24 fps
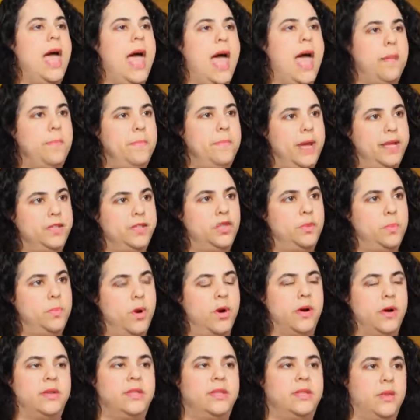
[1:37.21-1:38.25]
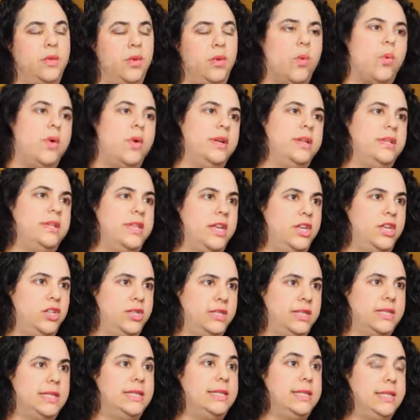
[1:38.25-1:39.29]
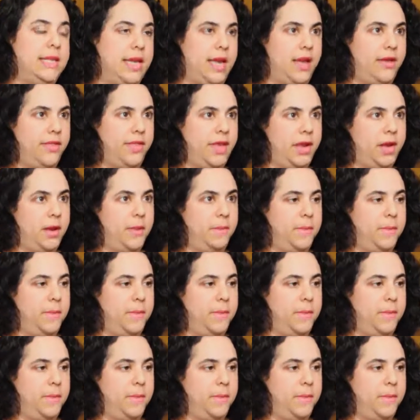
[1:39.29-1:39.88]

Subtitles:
and benchmarks so that organizations can see how they